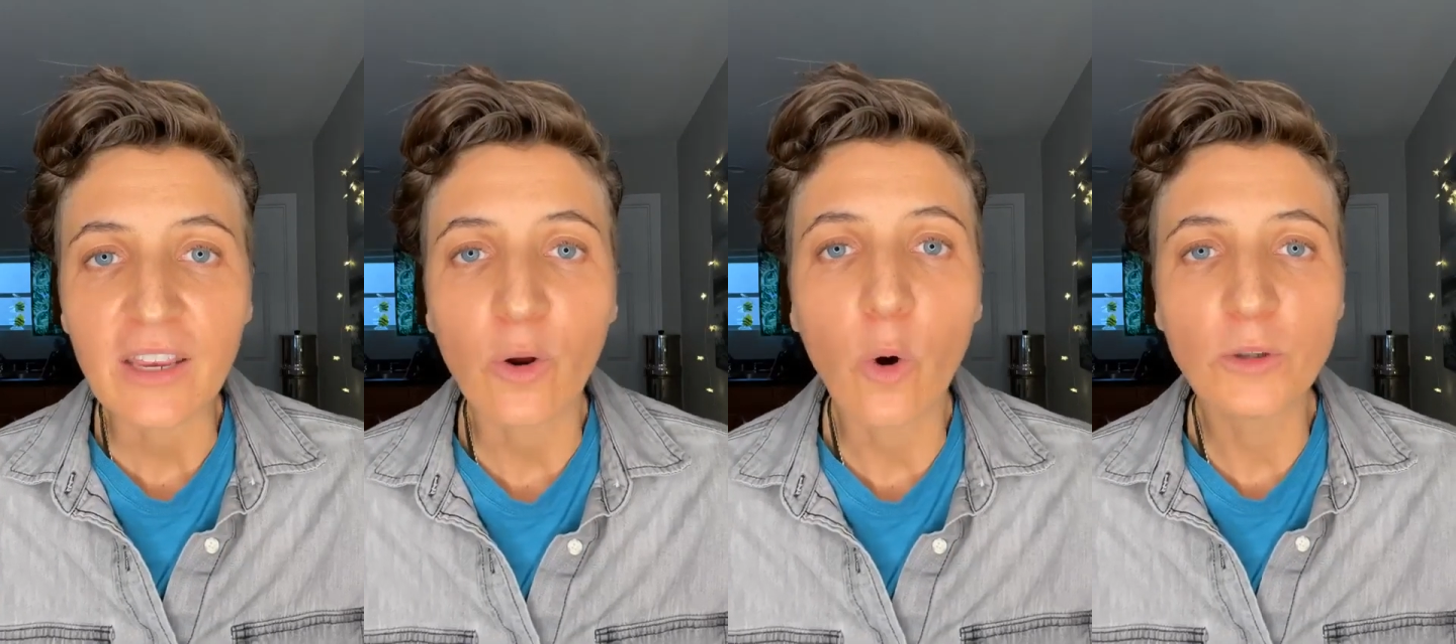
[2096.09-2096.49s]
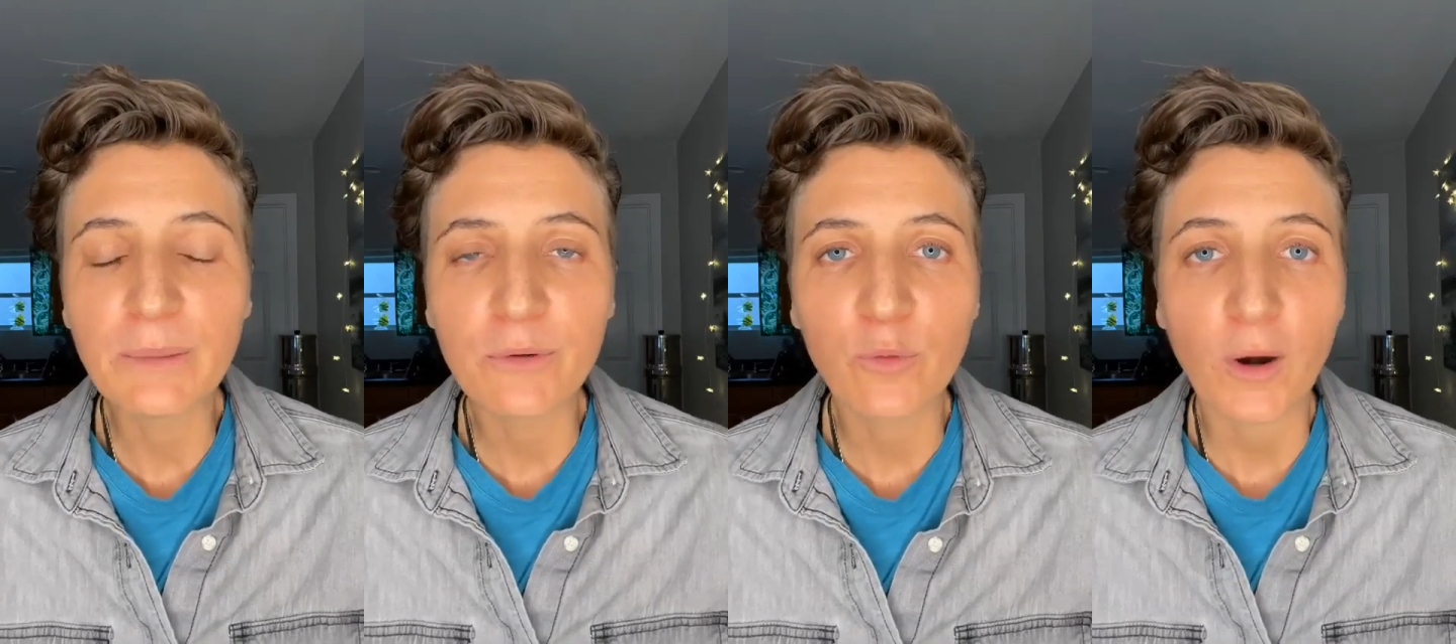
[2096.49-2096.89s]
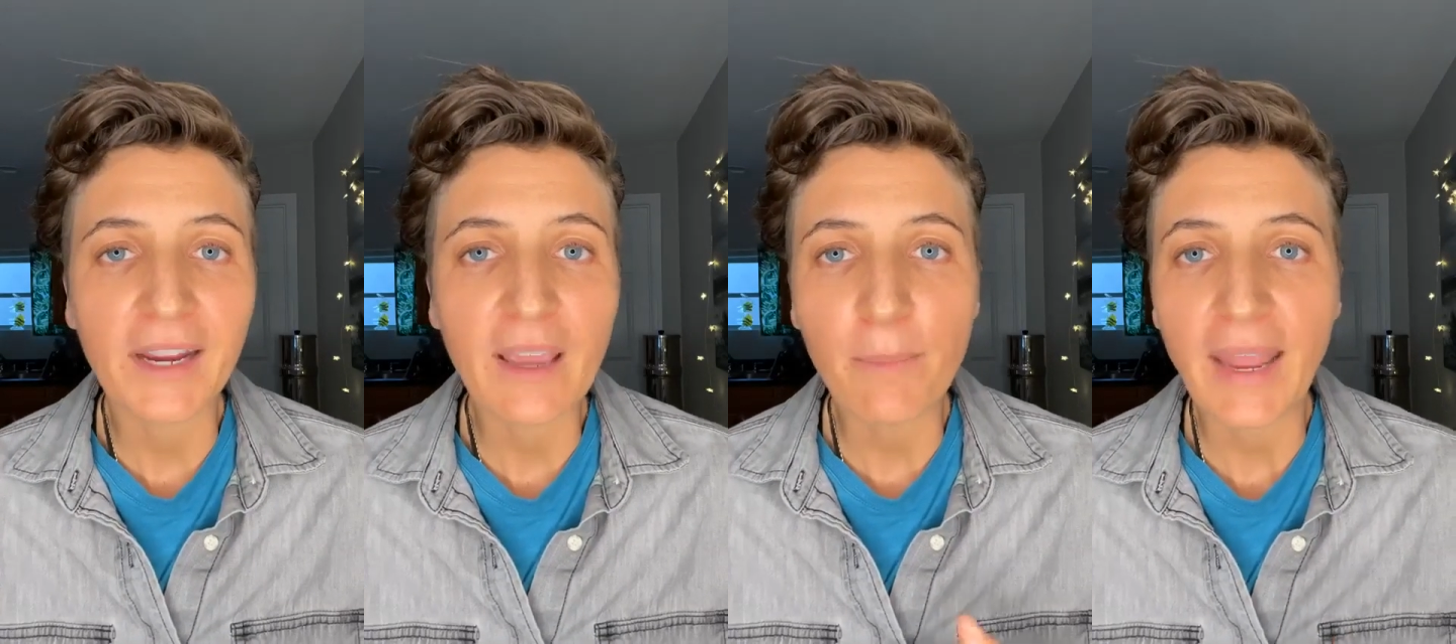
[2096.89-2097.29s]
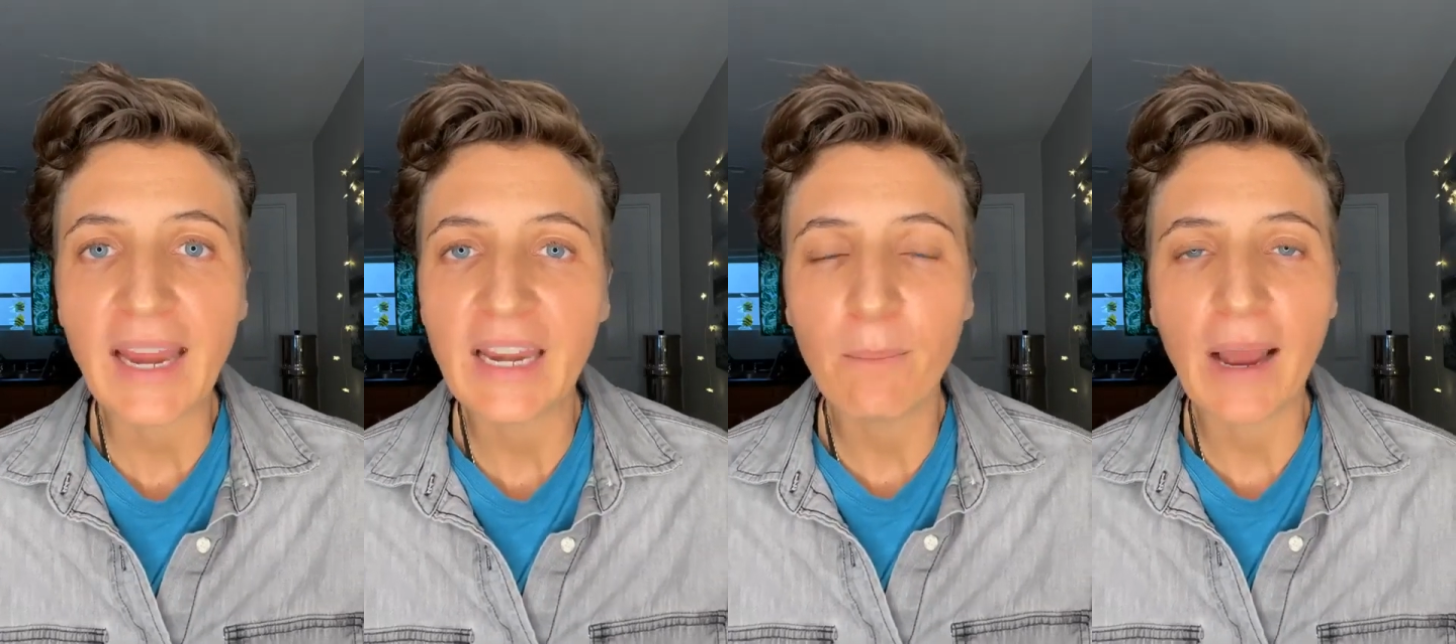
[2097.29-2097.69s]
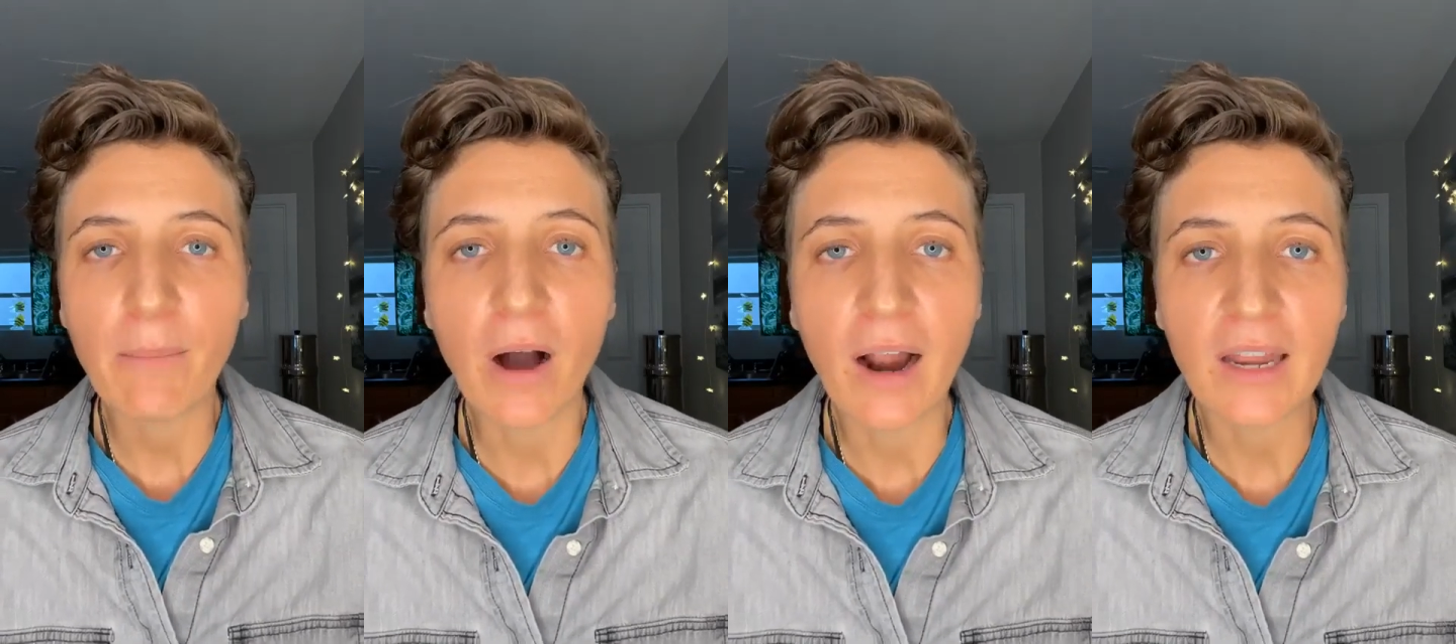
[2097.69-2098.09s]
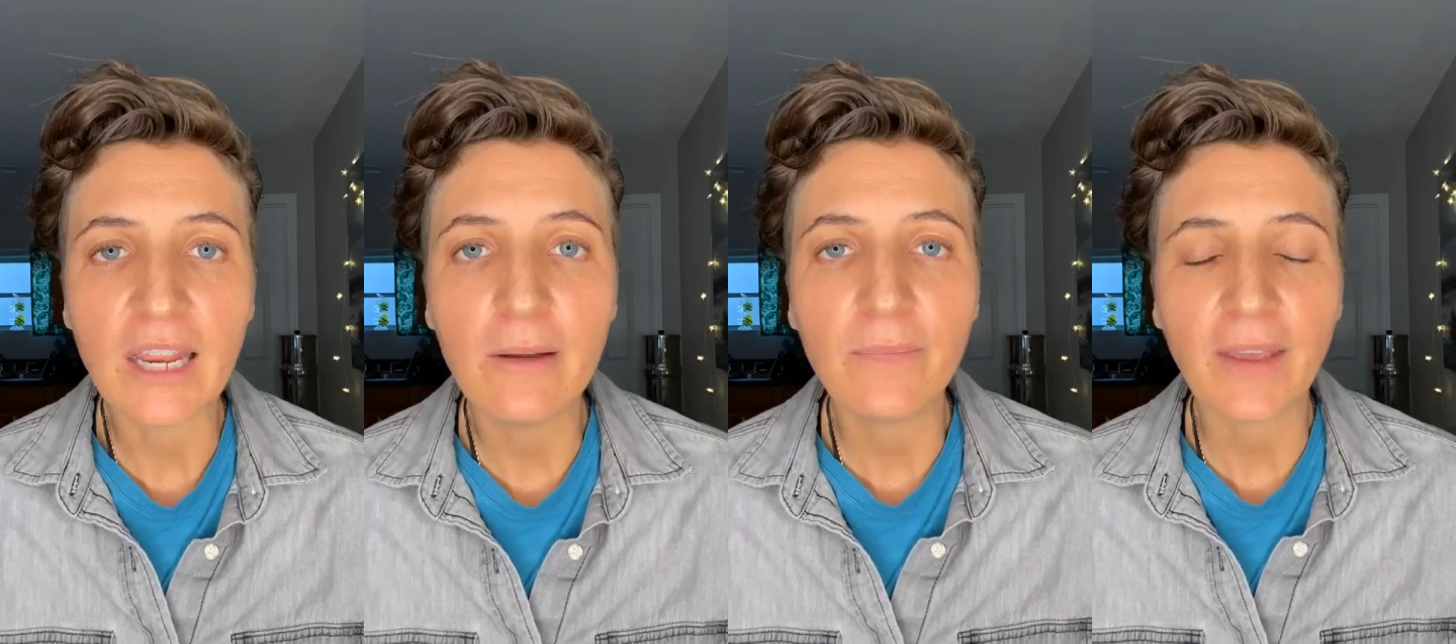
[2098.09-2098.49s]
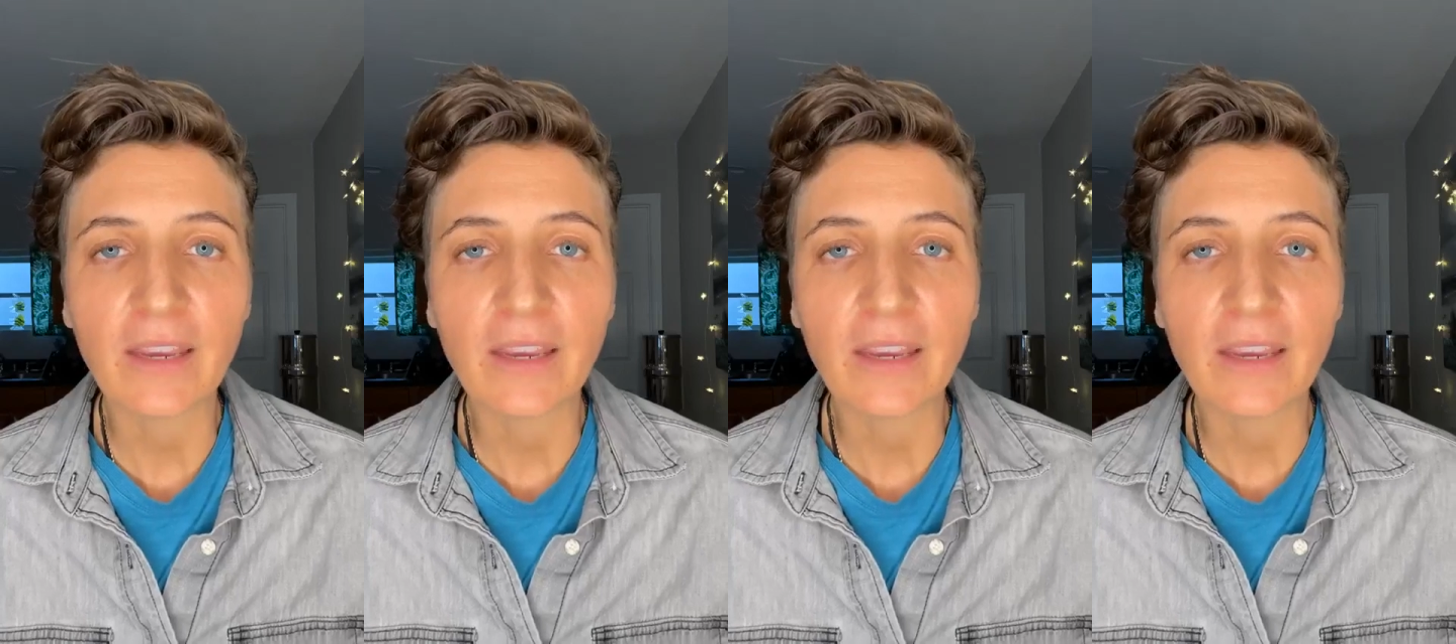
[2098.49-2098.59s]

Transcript: I can hold it before I get pain in my body.